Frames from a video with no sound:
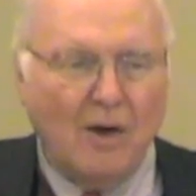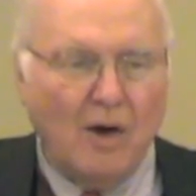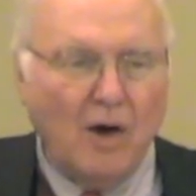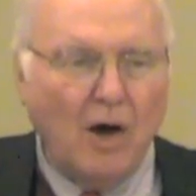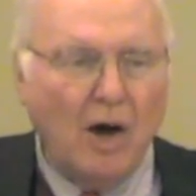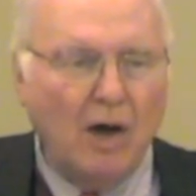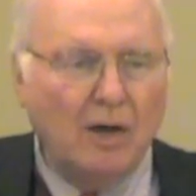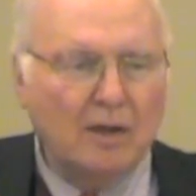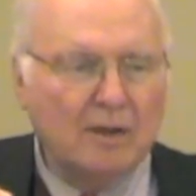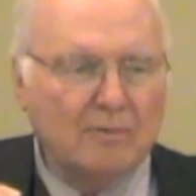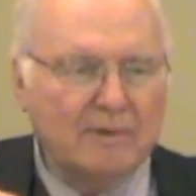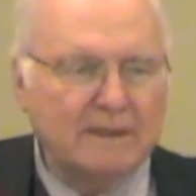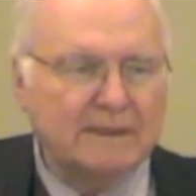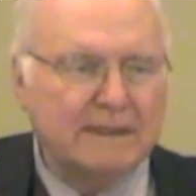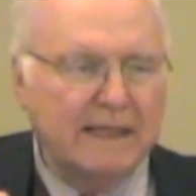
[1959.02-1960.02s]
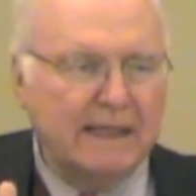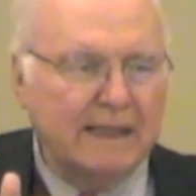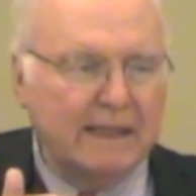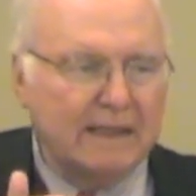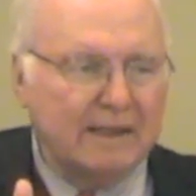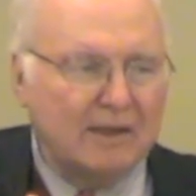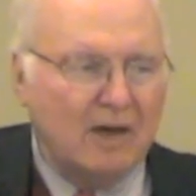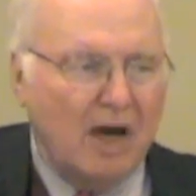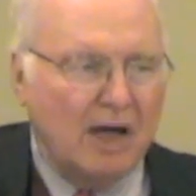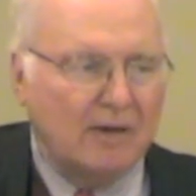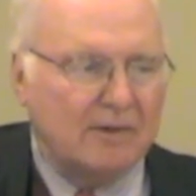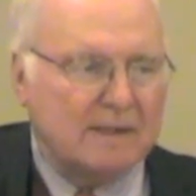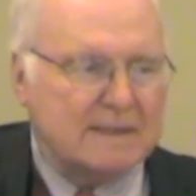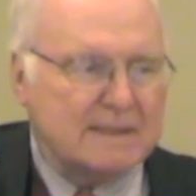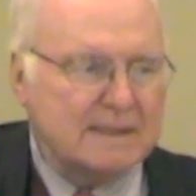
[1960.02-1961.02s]
all originating in the
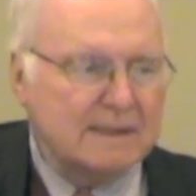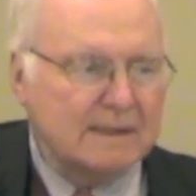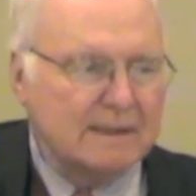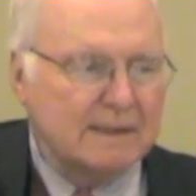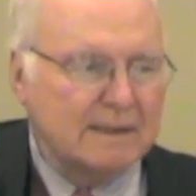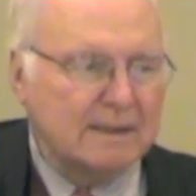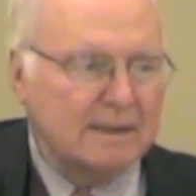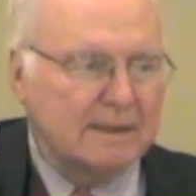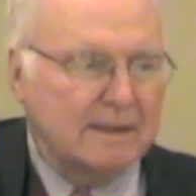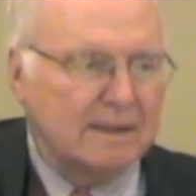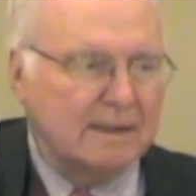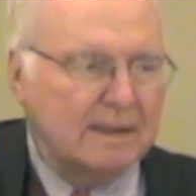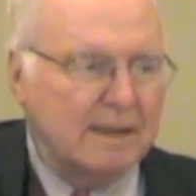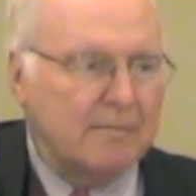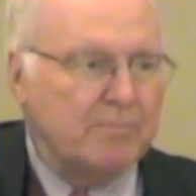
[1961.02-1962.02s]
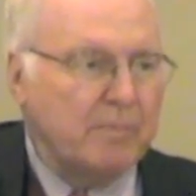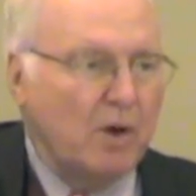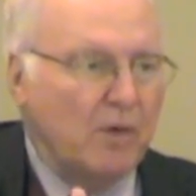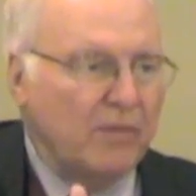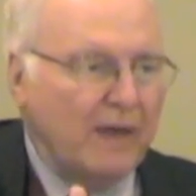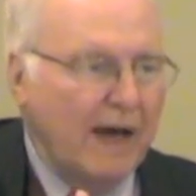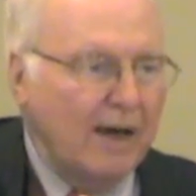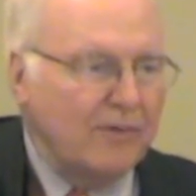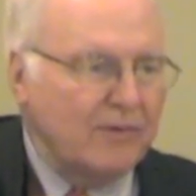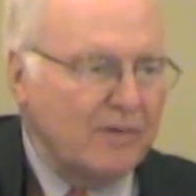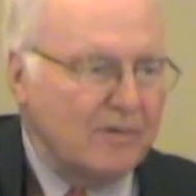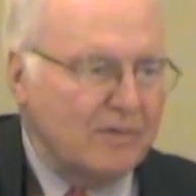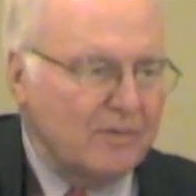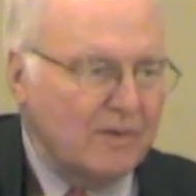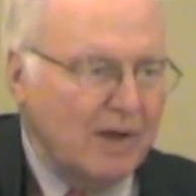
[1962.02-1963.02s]
Congress, in both
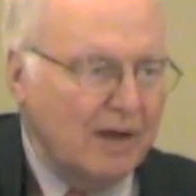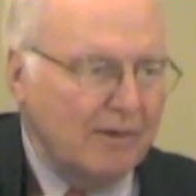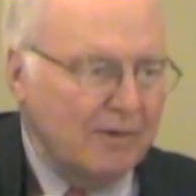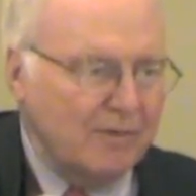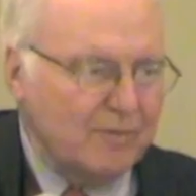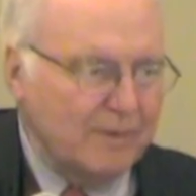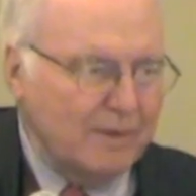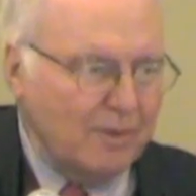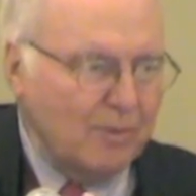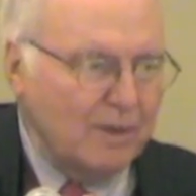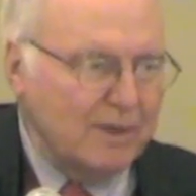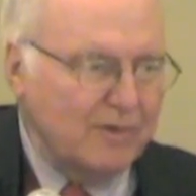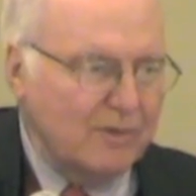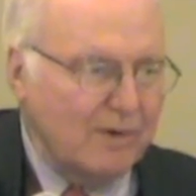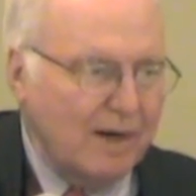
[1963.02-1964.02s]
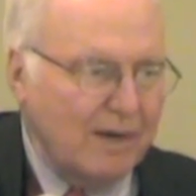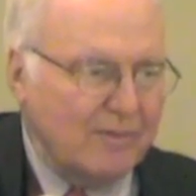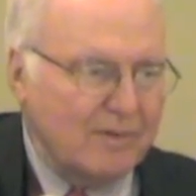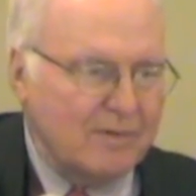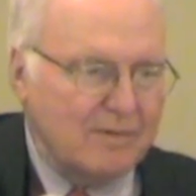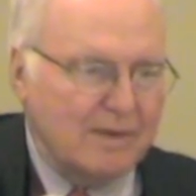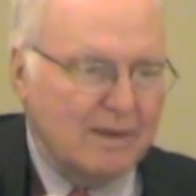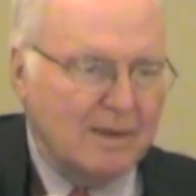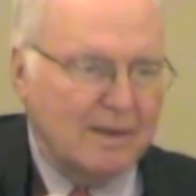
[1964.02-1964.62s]
houses of Congress, when there were two houses,